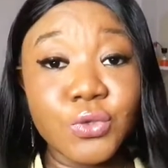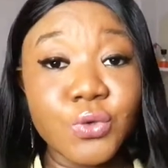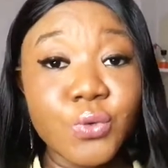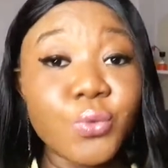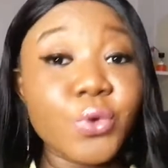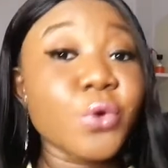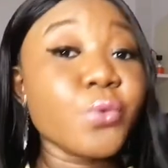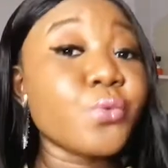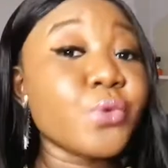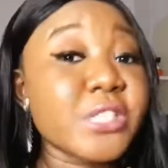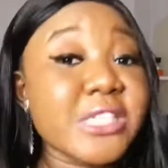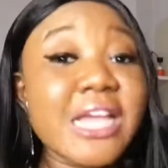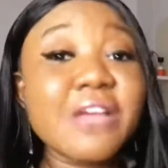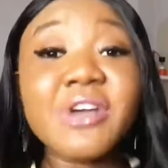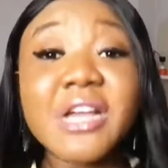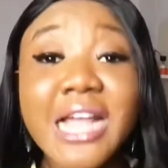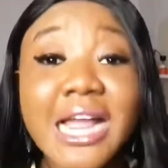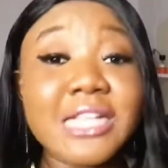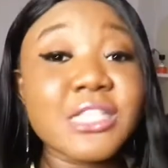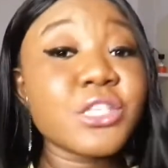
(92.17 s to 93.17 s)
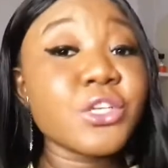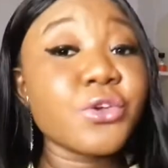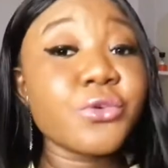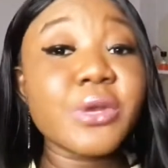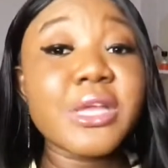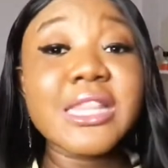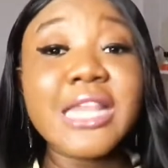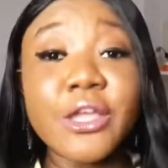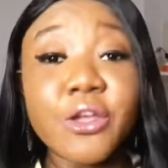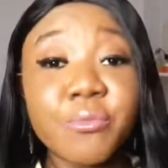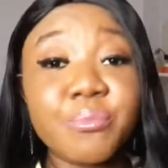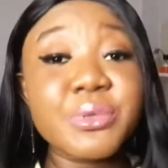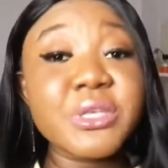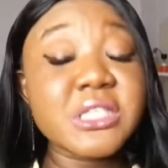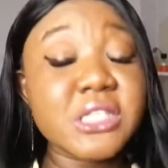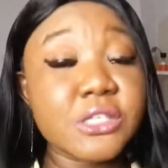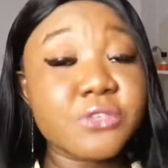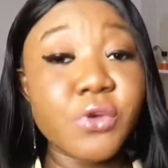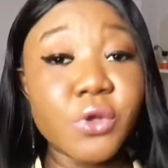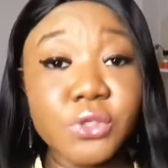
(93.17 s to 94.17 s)
or whichever category that your
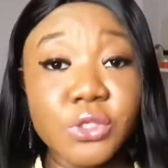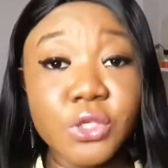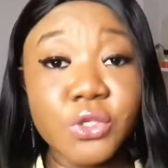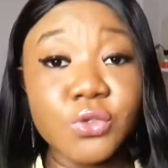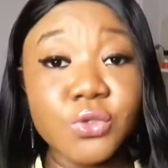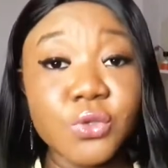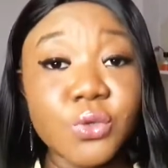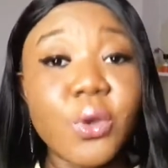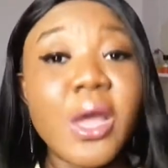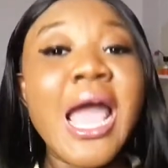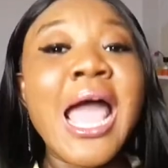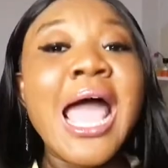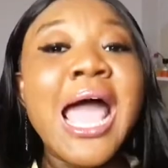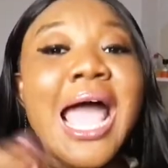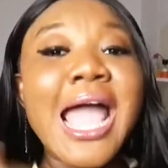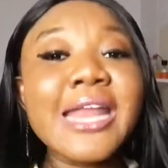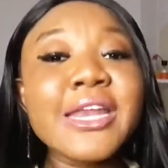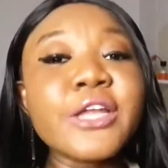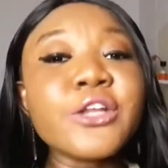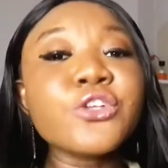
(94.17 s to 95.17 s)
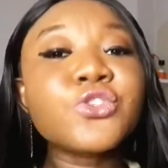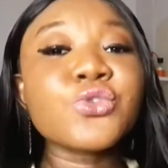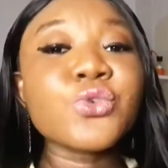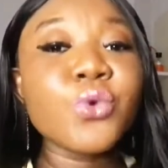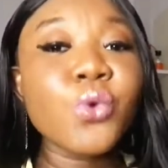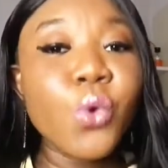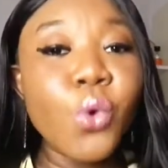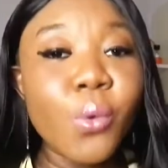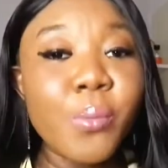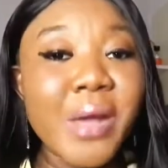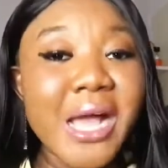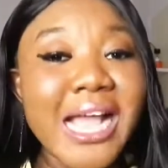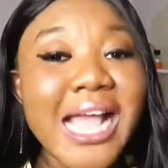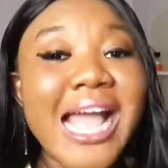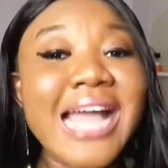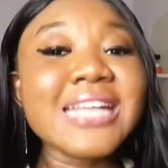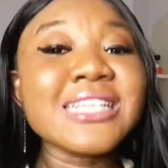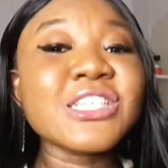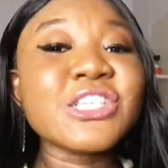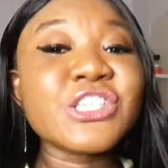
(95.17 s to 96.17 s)
business falls into, I need you to go back
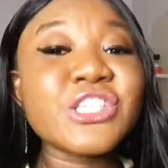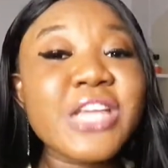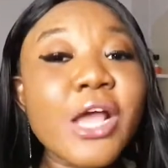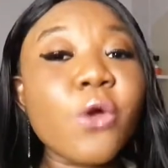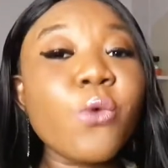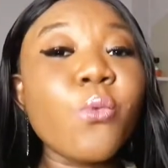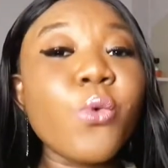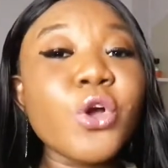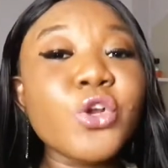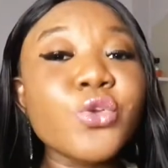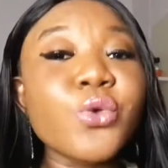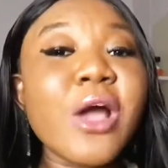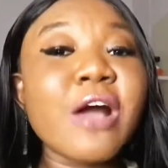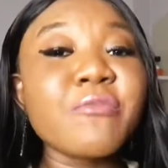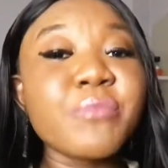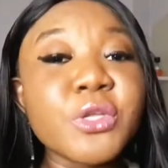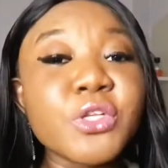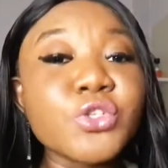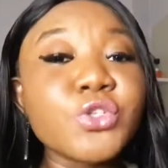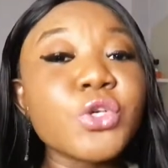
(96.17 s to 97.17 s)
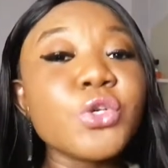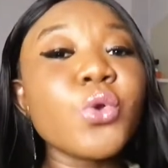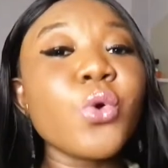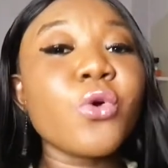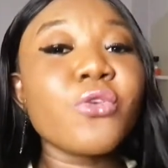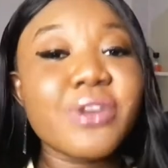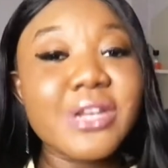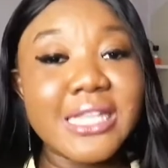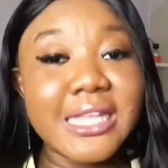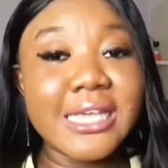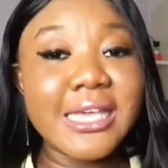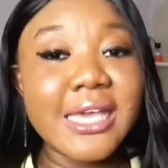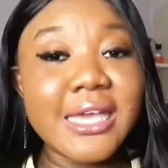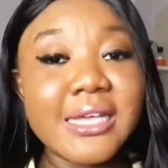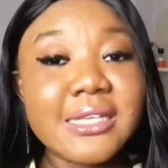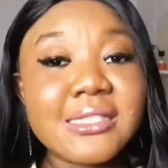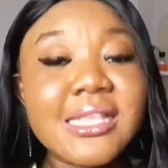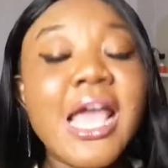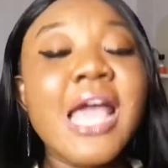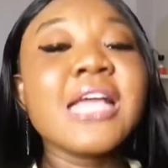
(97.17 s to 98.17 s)
and check what you have been doing over the
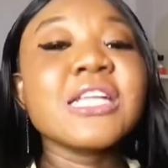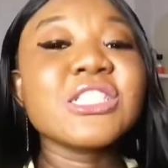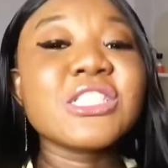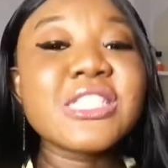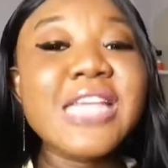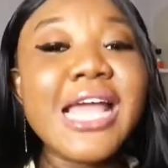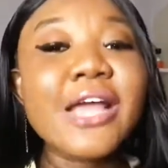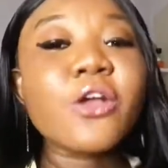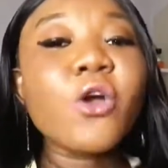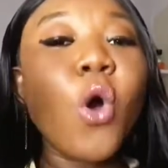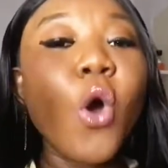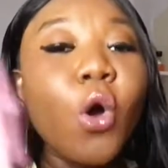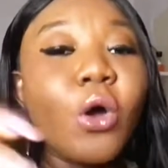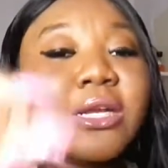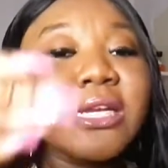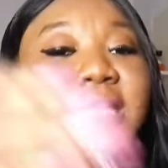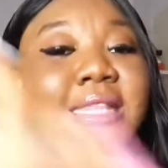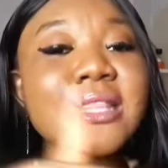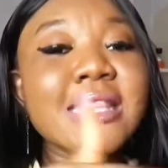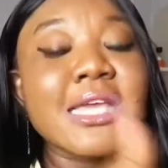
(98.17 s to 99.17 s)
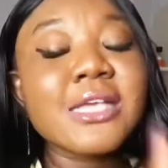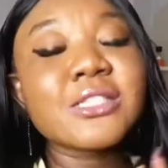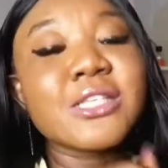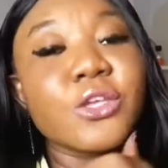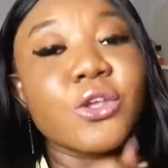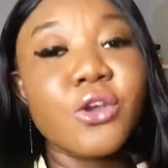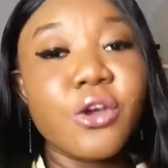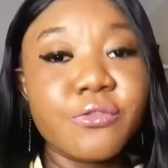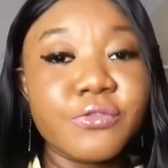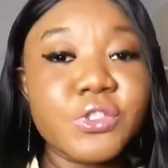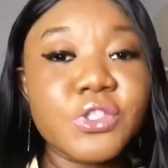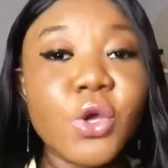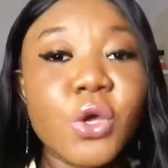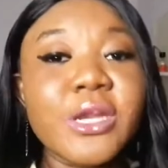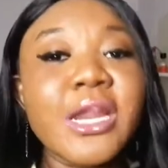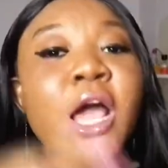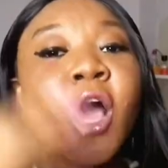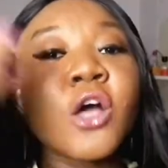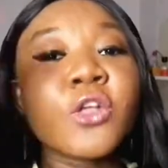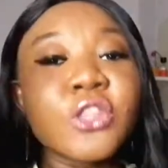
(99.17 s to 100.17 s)
years. Check all the things that you have
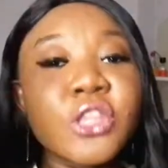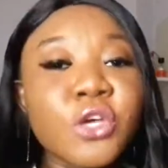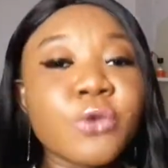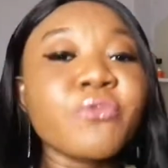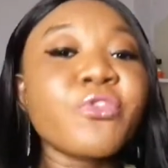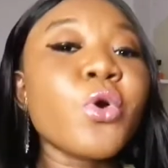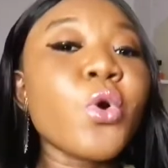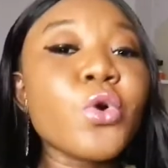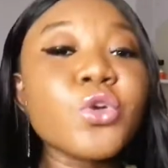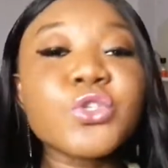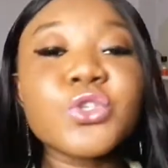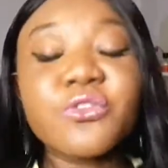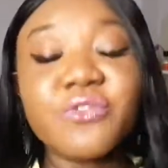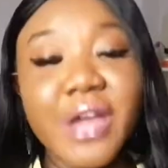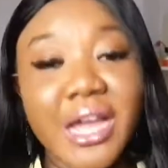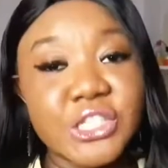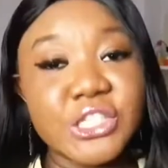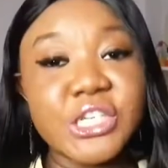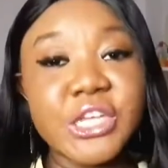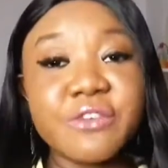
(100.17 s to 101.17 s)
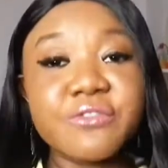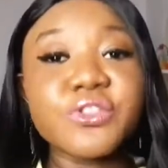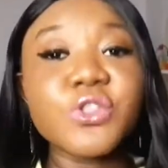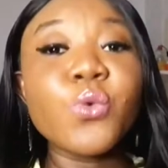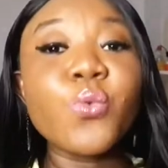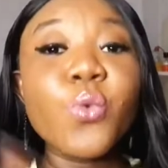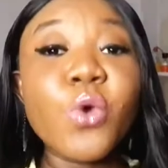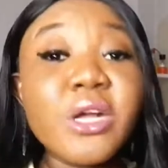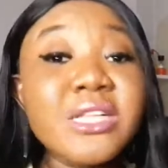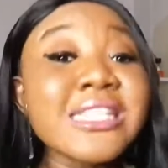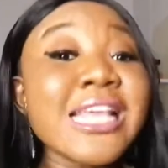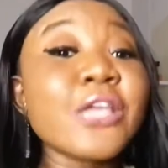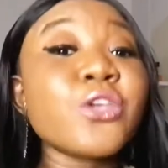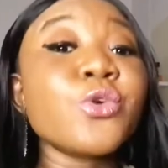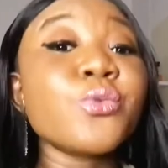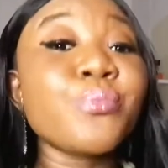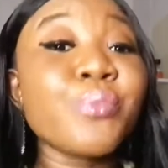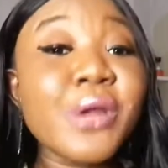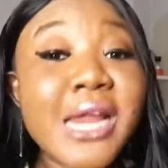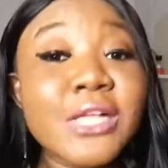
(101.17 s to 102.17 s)
done, the goals you've achieved, the one that you
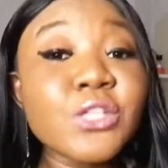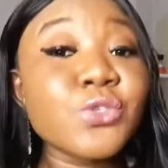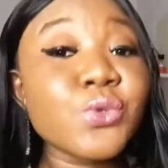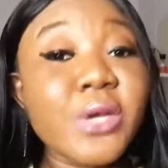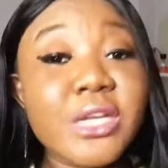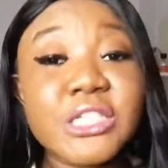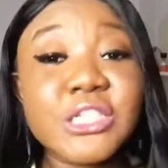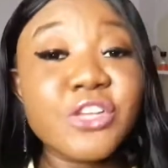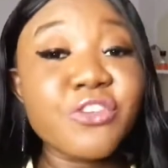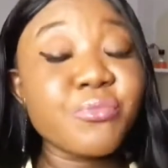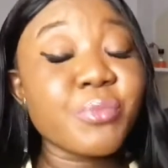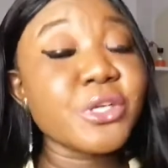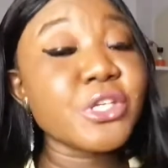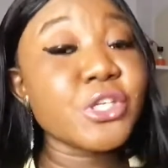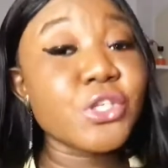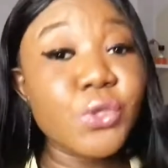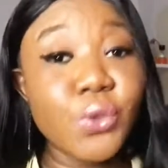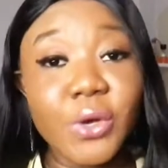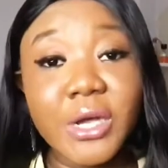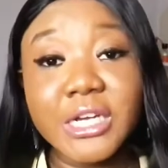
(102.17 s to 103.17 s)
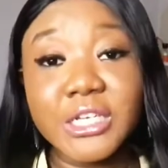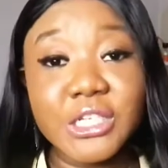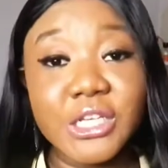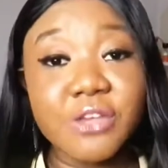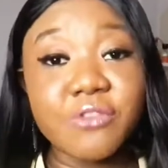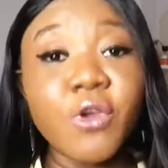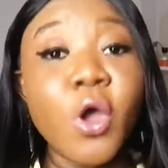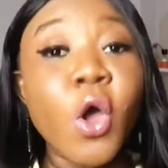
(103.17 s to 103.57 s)
plan to achieve but did not achieve,